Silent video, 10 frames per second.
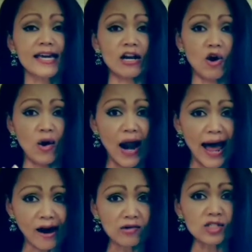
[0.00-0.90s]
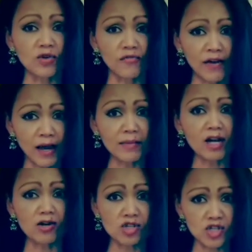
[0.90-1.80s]
get our house, our
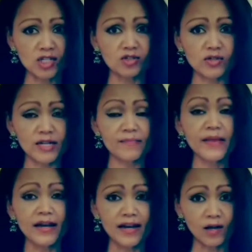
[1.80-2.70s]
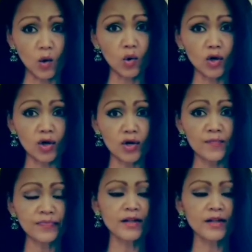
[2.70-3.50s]
family, our children in order,